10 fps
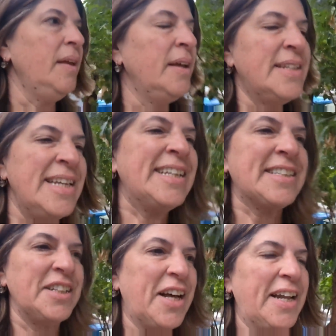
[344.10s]
It takes
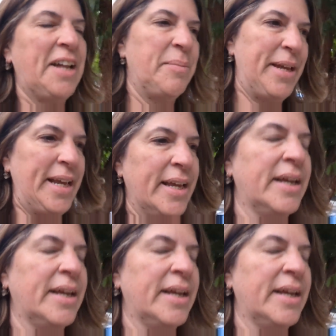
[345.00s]
a lot out of me.